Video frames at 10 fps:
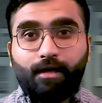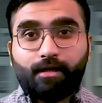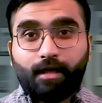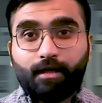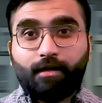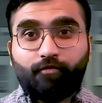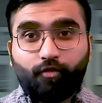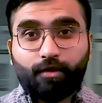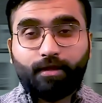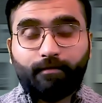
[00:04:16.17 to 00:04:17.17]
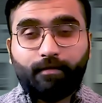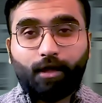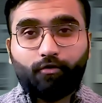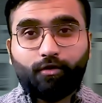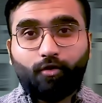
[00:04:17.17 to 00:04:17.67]
is
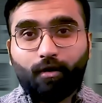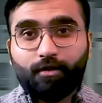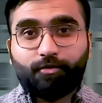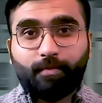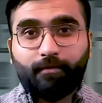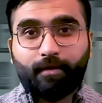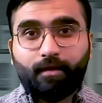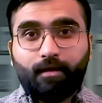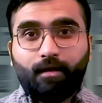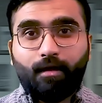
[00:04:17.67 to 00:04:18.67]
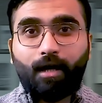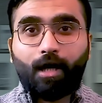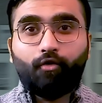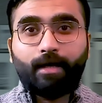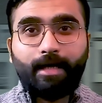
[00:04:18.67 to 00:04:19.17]
$147,000 per year
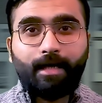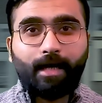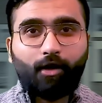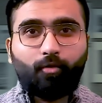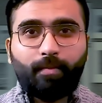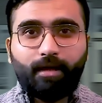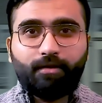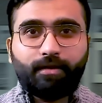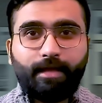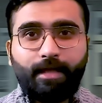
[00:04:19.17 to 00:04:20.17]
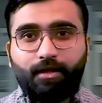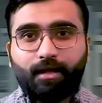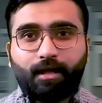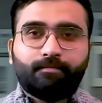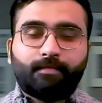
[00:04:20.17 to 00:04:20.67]
around 8 lakh rupees in
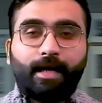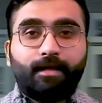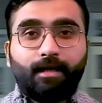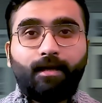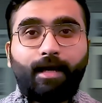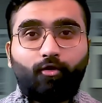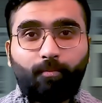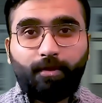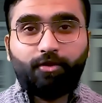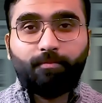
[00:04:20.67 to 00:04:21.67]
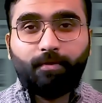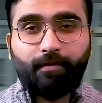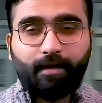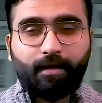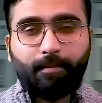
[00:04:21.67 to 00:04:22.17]
India and 10 lakh rupees per
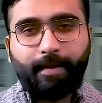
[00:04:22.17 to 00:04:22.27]
year in